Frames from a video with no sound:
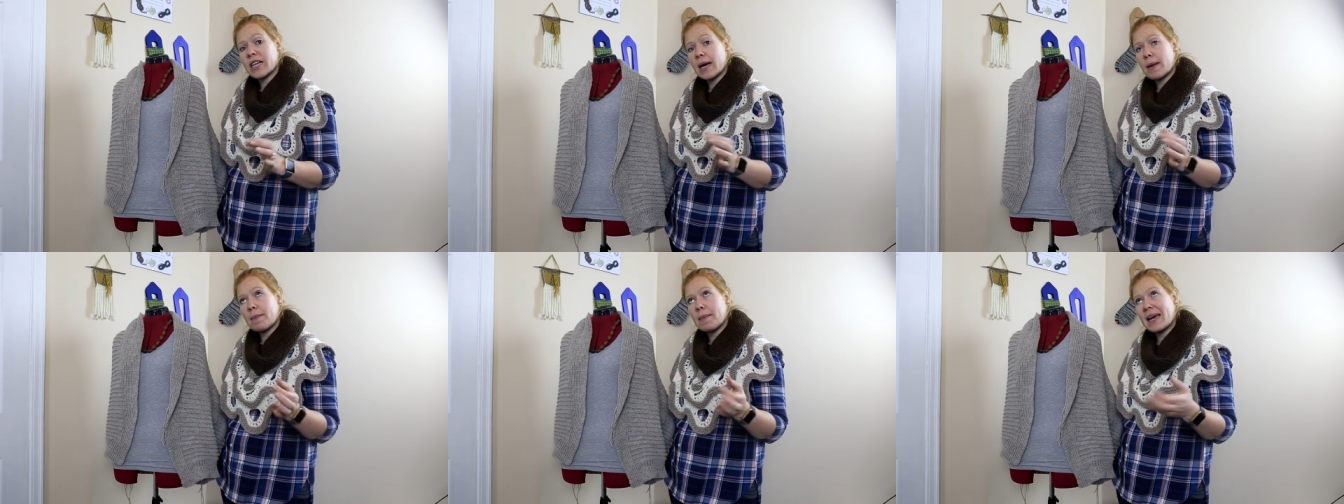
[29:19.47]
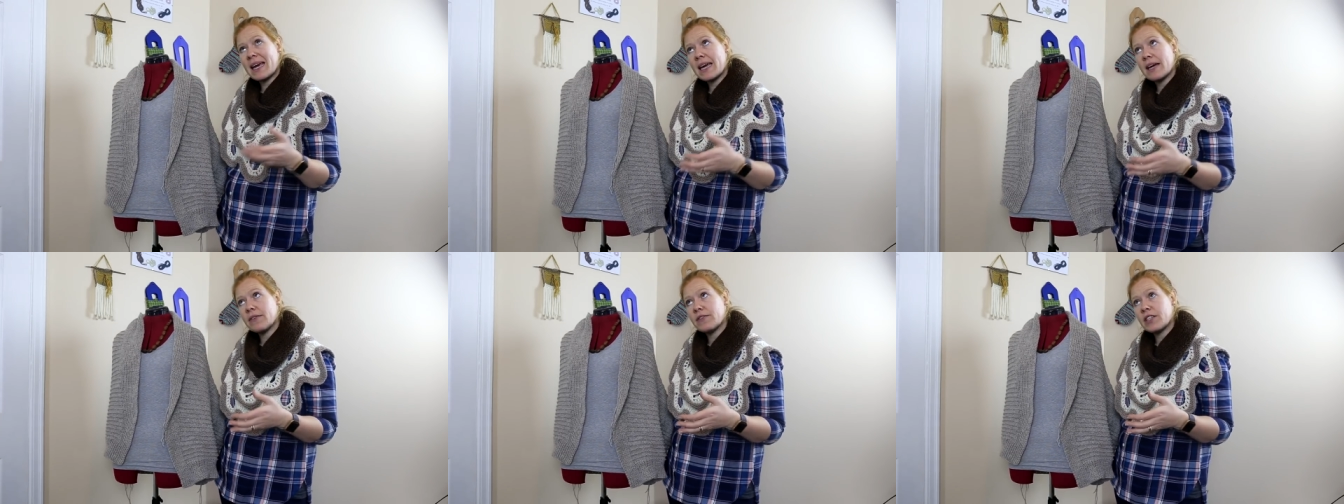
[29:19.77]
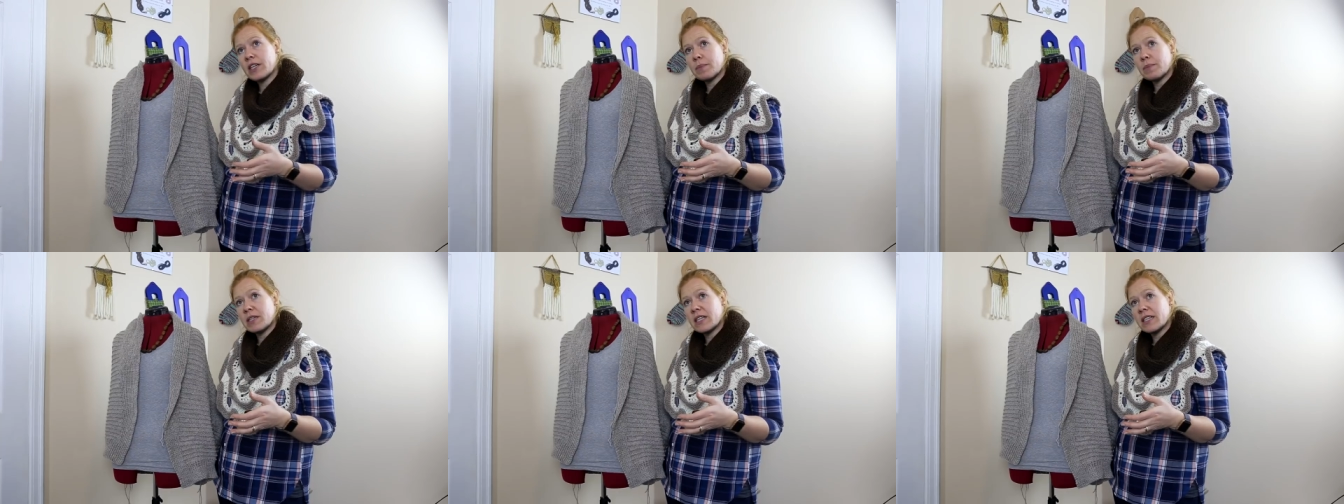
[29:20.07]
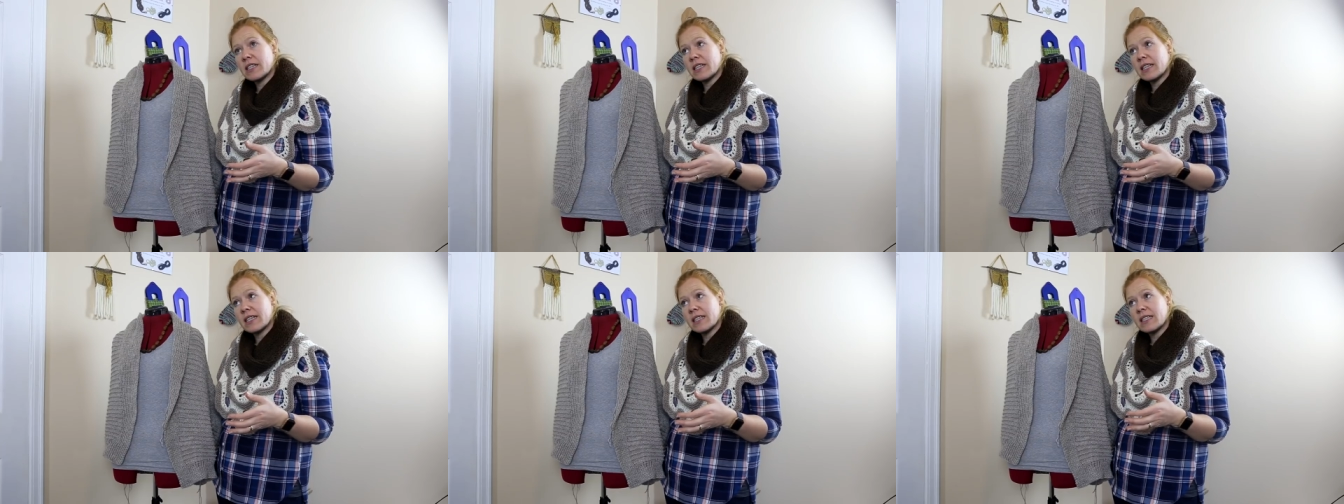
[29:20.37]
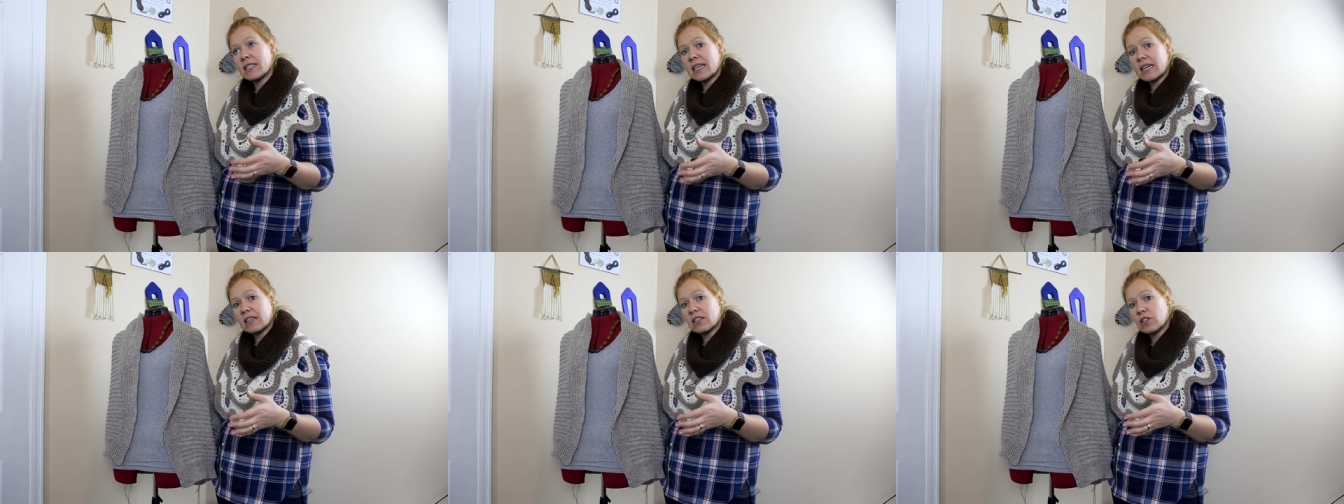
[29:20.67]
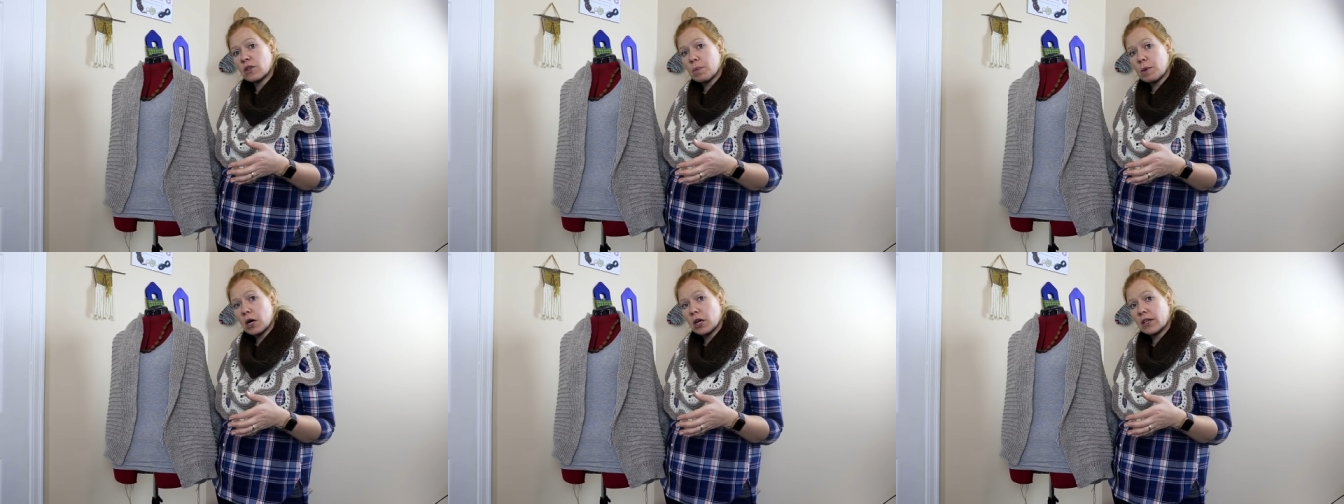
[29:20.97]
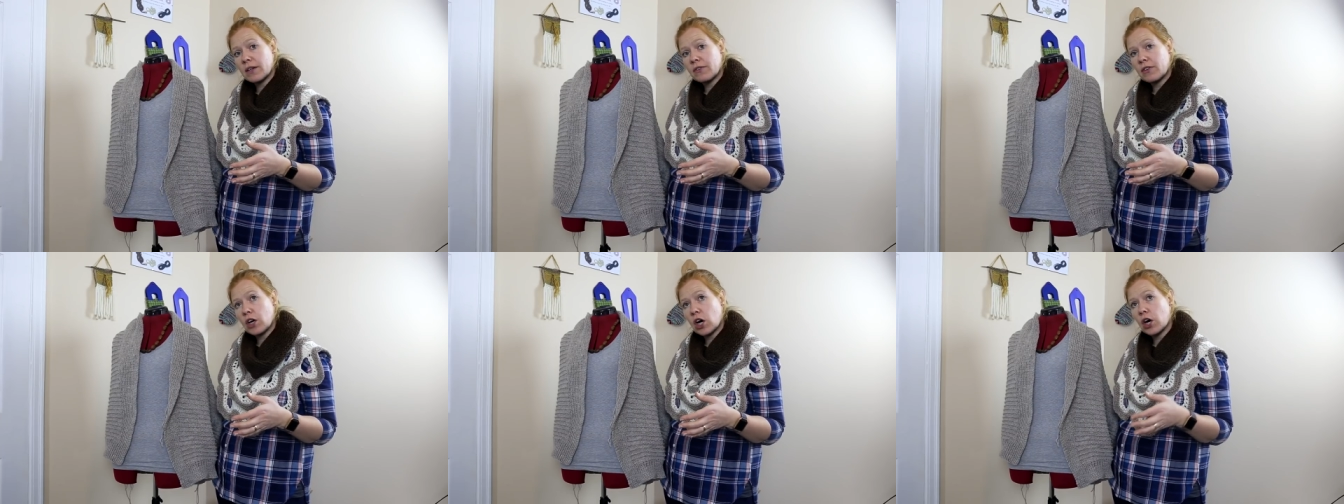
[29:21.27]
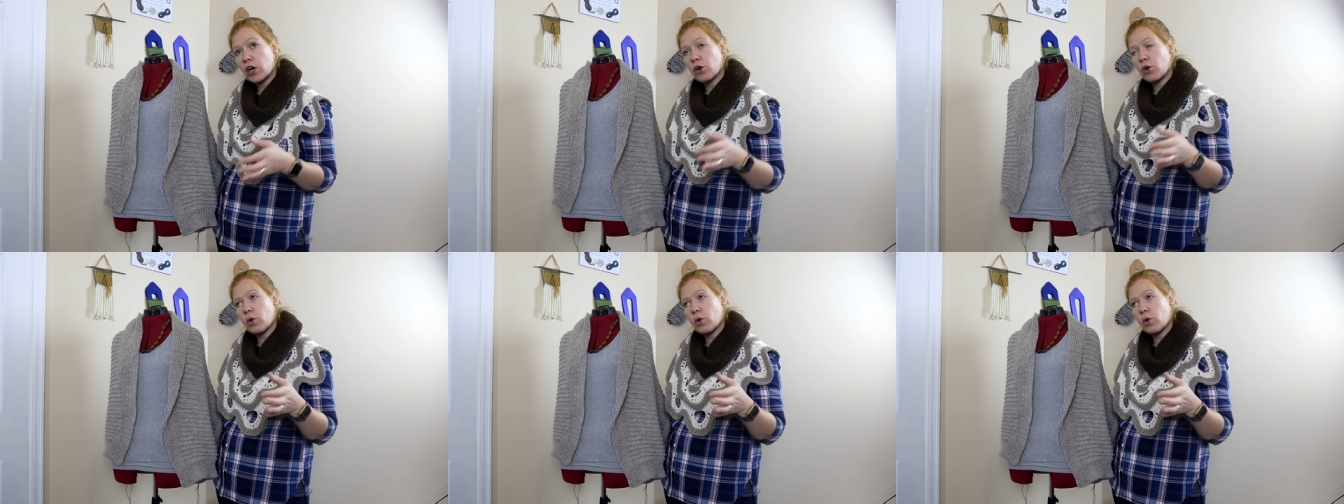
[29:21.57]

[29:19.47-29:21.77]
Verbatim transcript: I may have dipped into the sixth ball of yarn